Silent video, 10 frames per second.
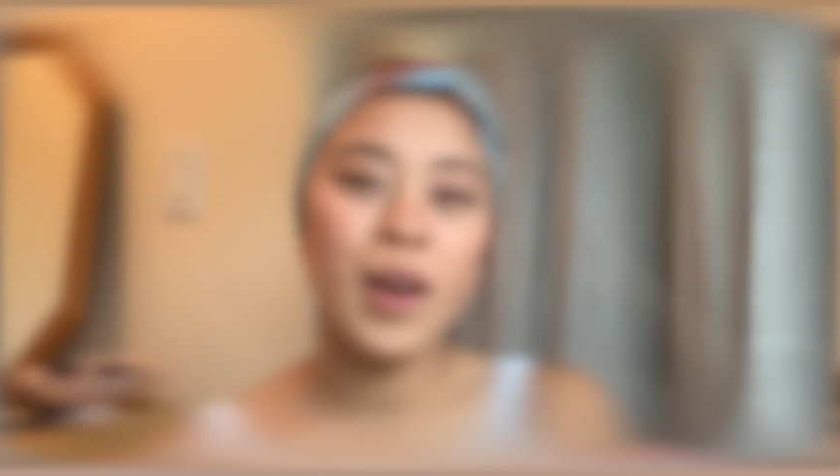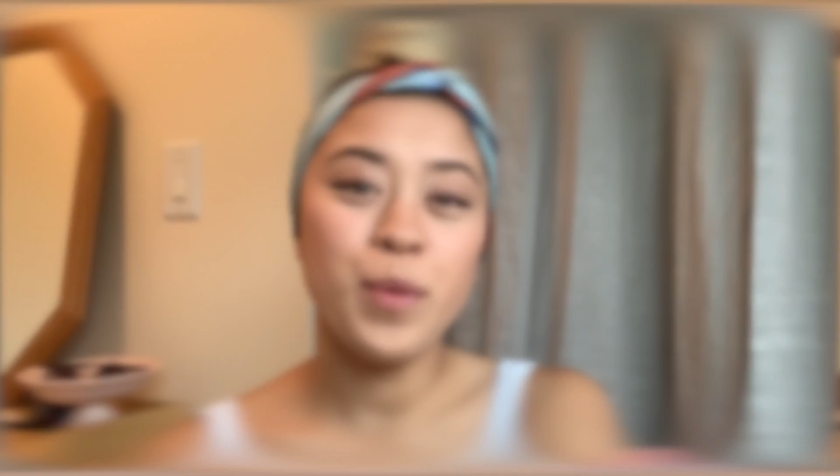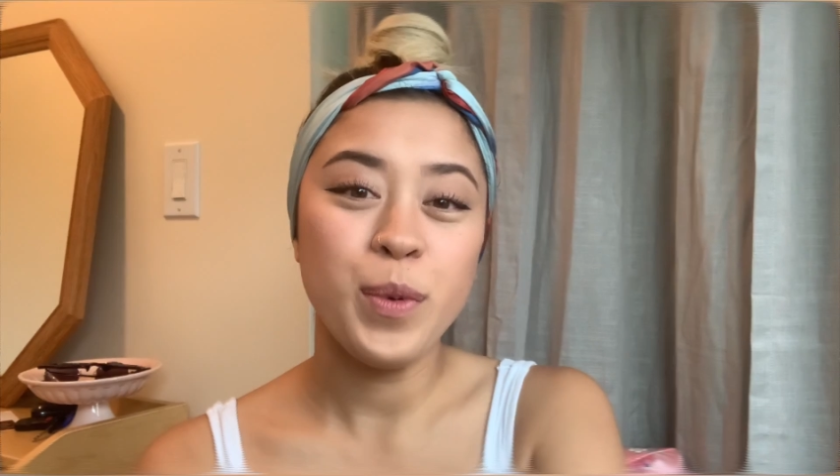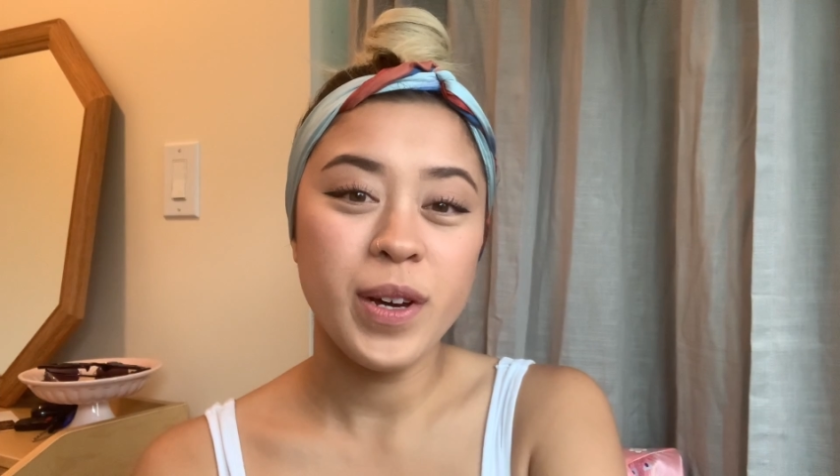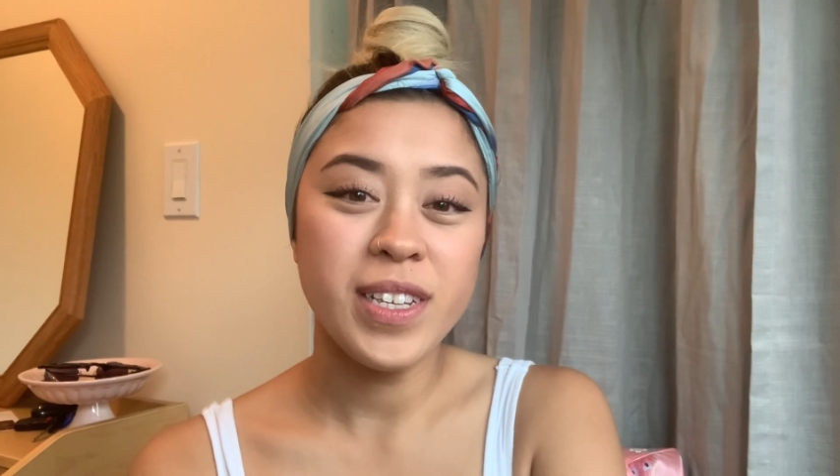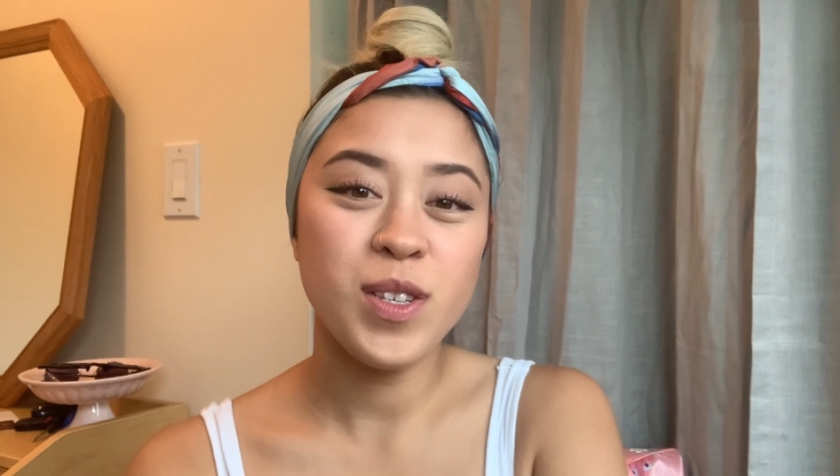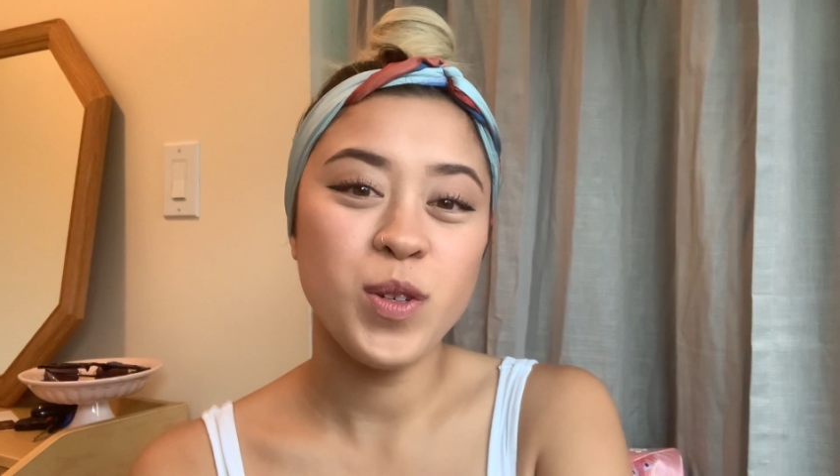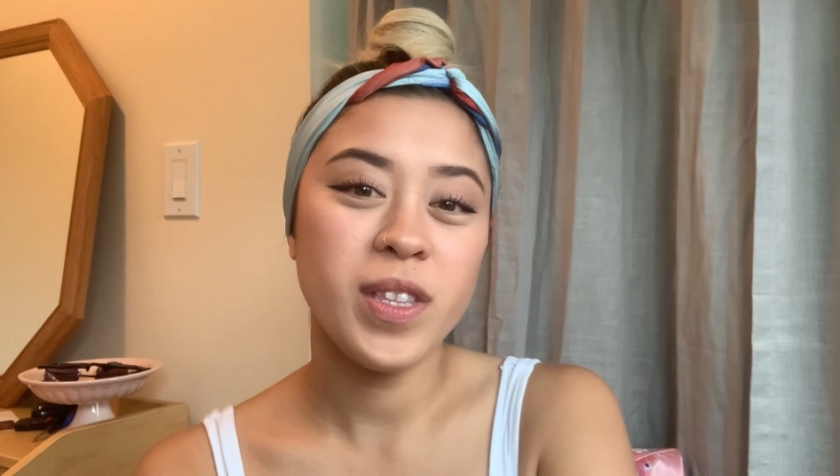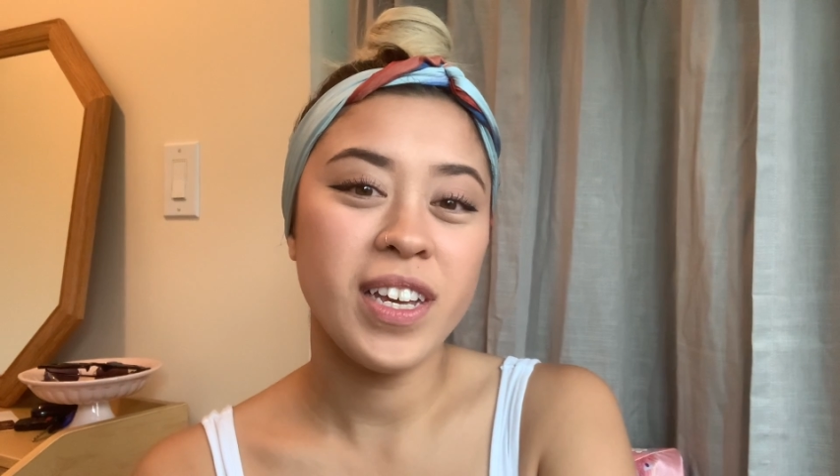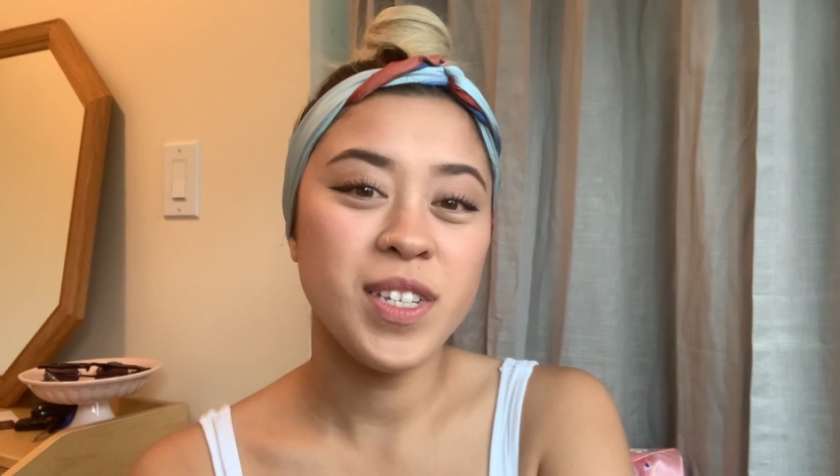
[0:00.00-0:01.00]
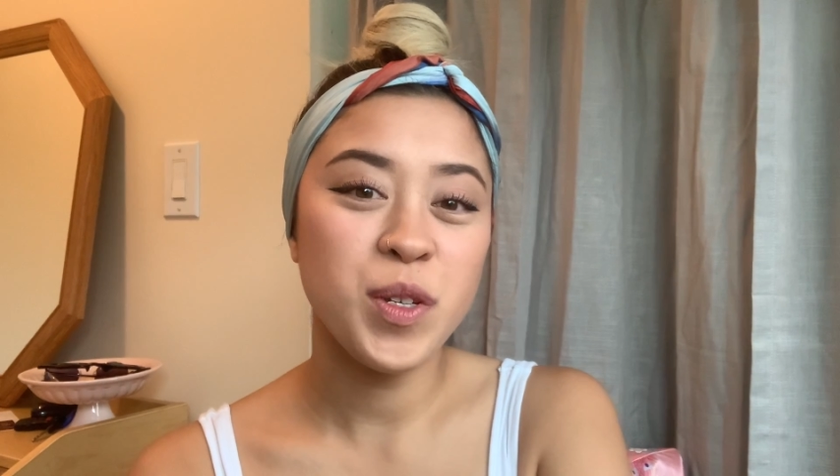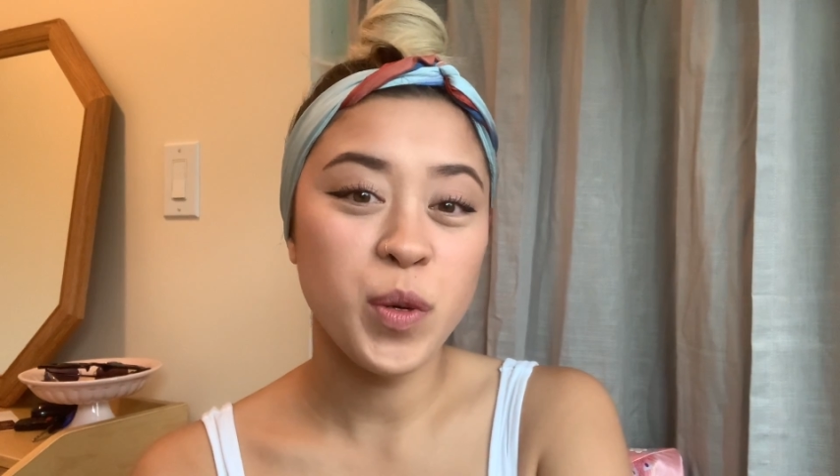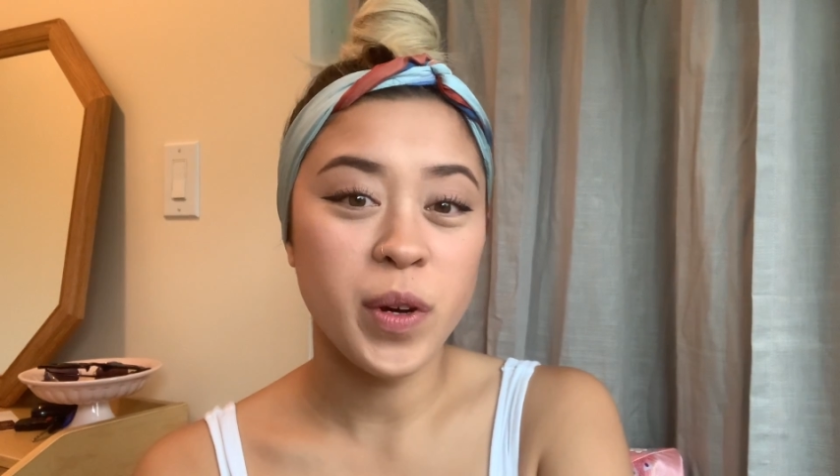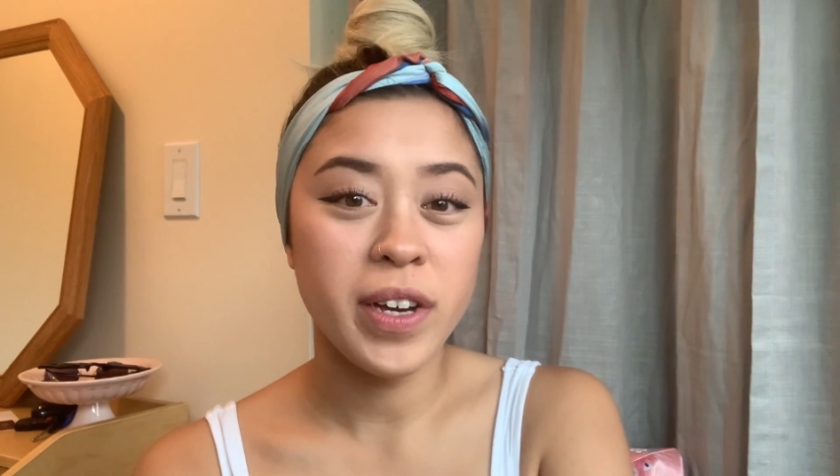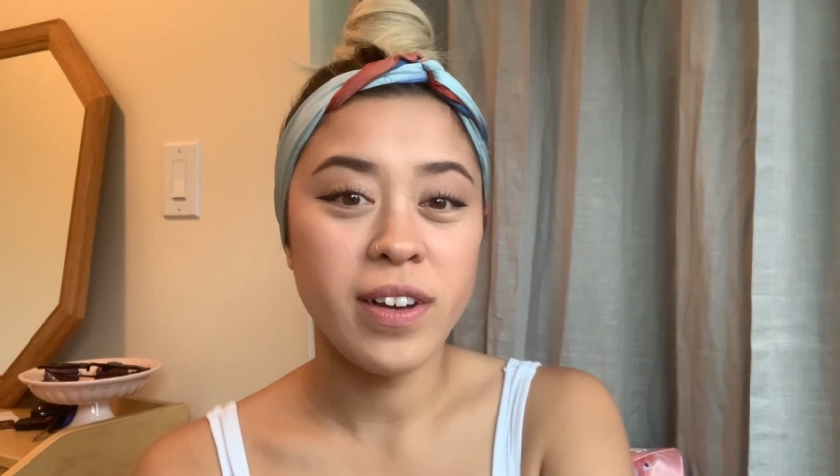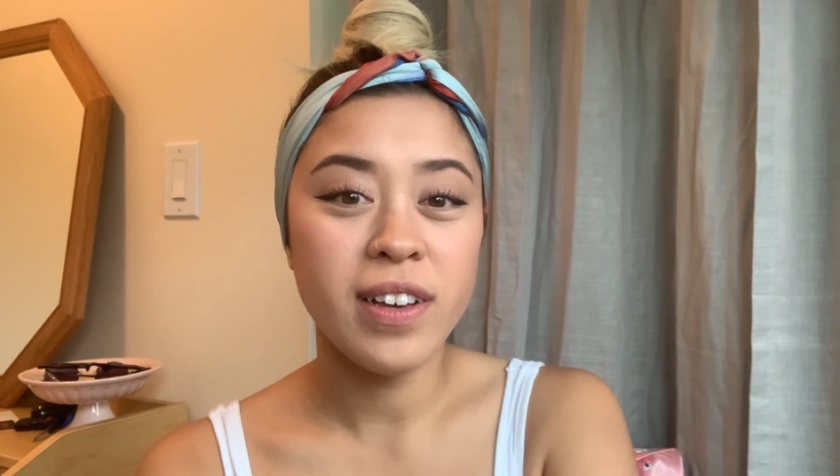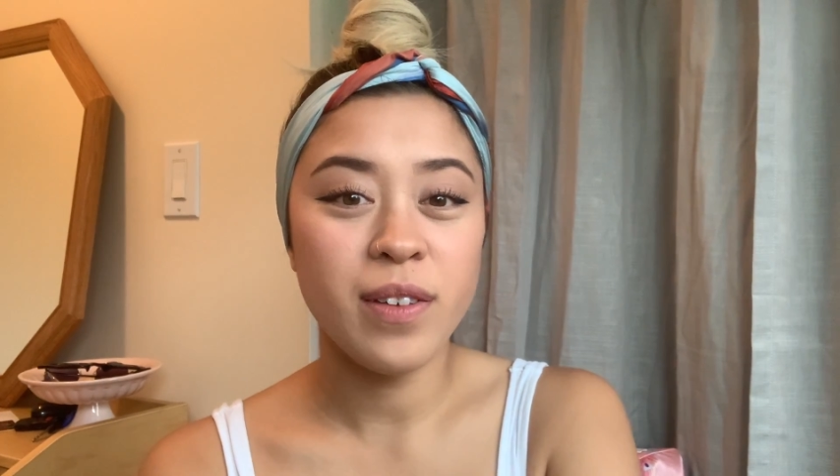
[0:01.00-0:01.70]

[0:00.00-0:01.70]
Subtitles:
Hope you guys enjoyed that tutorial.